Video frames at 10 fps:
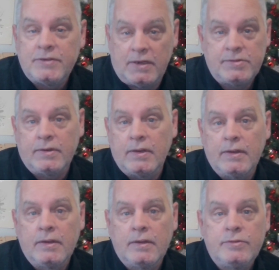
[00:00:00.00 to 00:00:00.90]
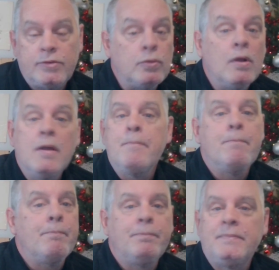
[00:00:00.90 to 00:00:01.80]
yesterday to
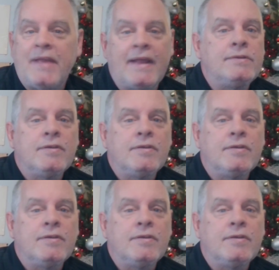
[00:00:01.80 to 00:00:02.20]
tens